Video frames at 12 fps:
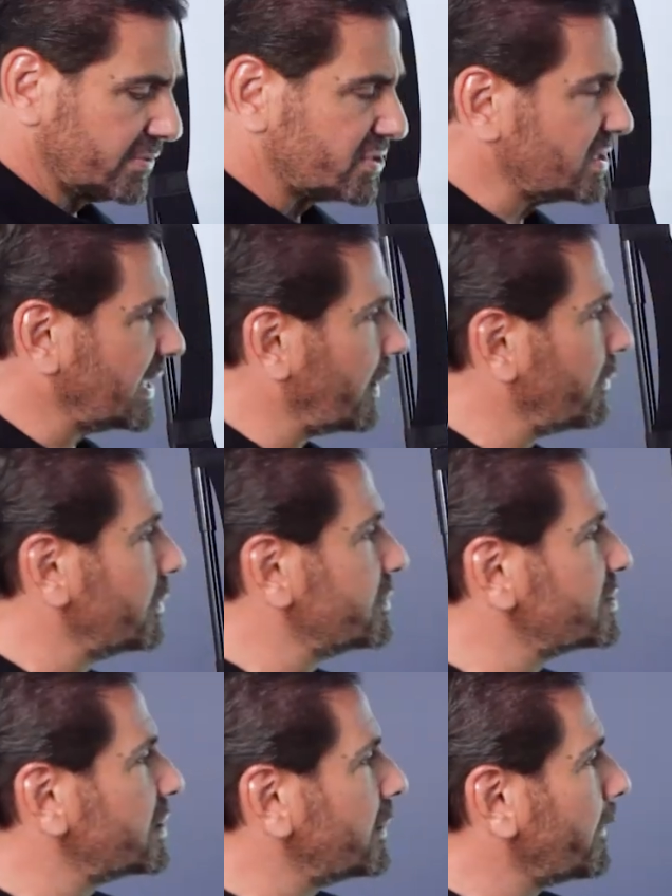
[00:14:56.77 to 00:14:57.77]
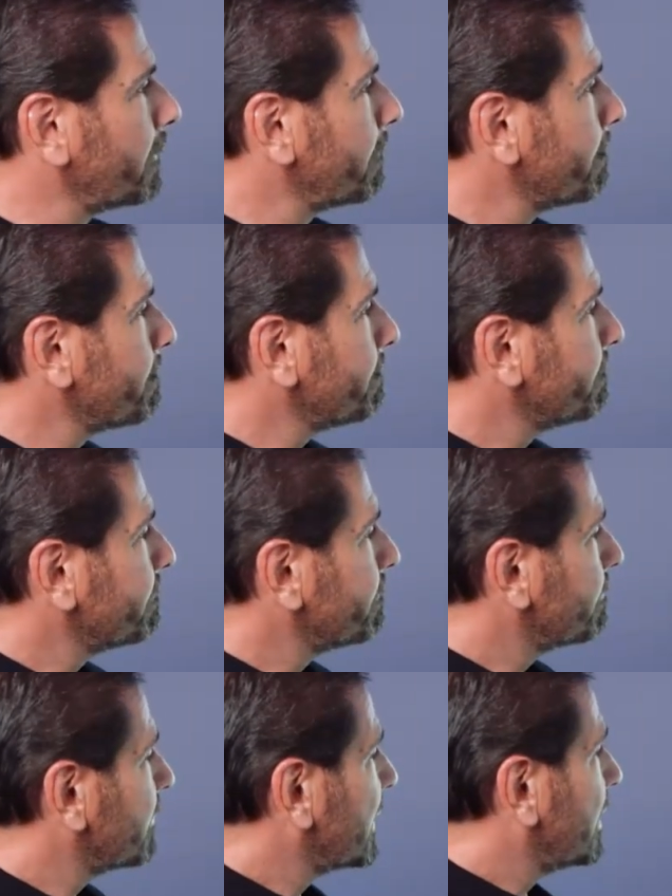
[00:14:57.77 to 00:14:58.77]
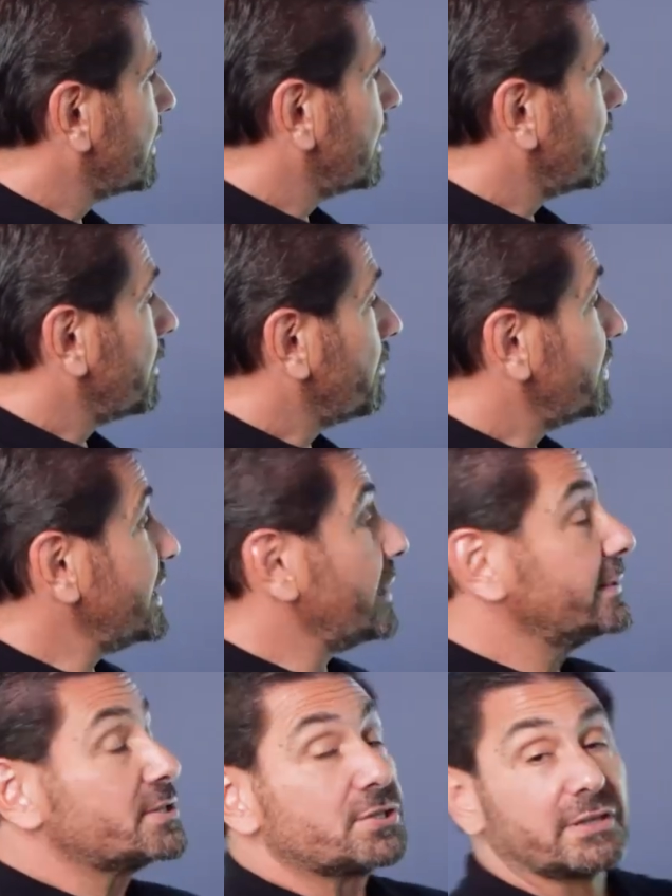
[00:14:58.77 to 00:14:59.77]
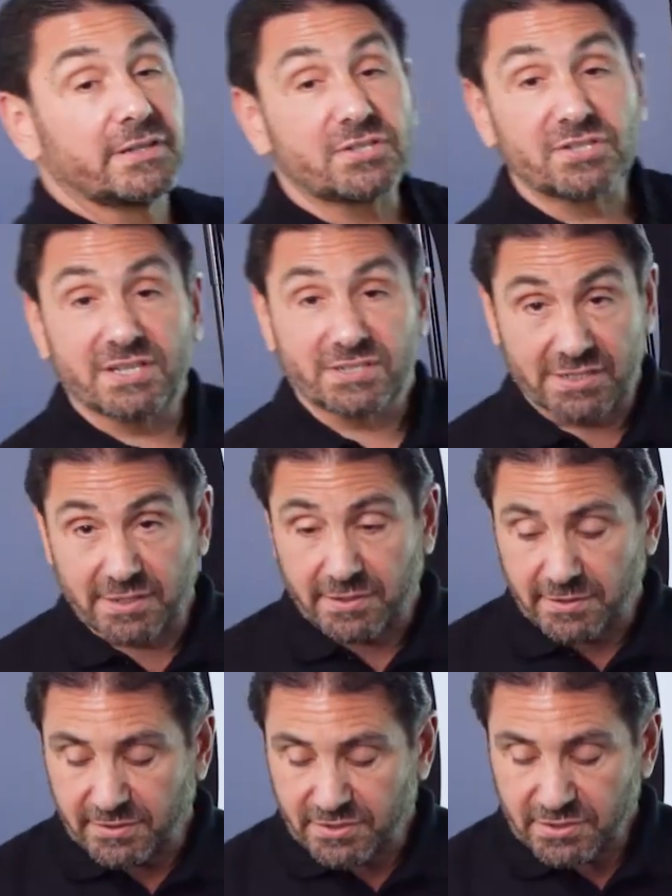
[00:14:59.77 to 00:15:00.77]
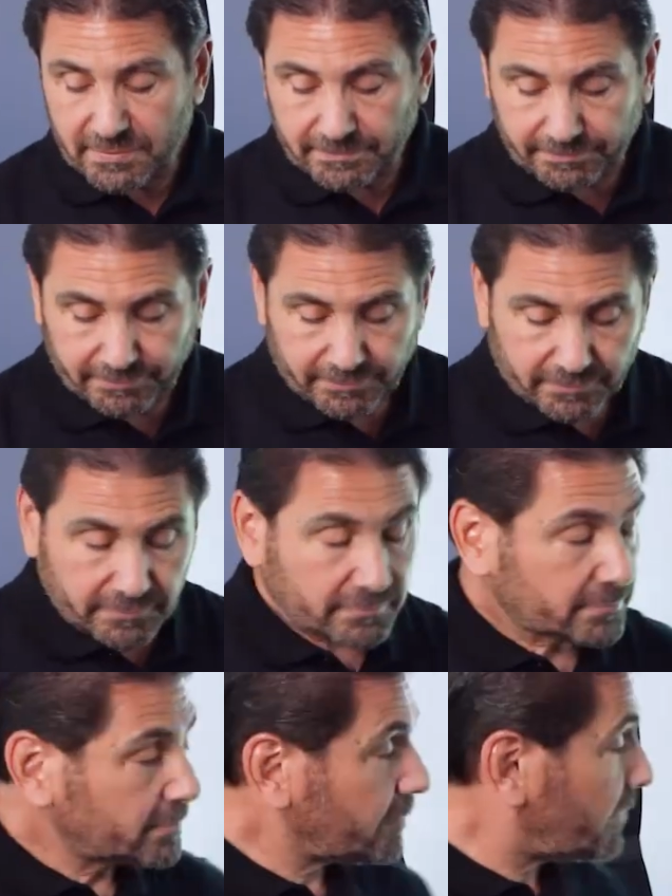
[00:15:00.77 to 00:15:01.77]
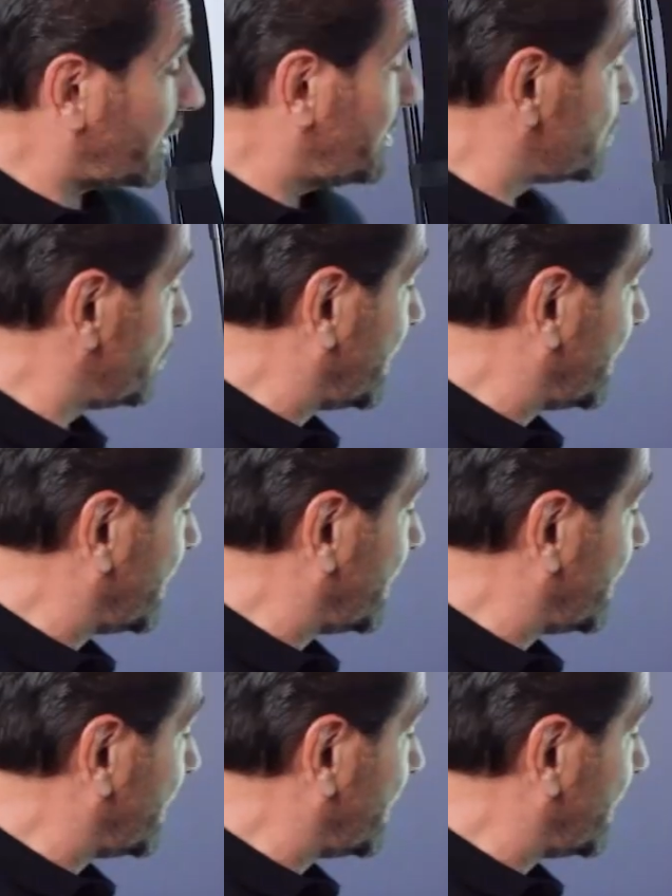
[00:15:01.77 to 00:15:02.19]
scenarios here. But now let's look at 6 gigahertz. So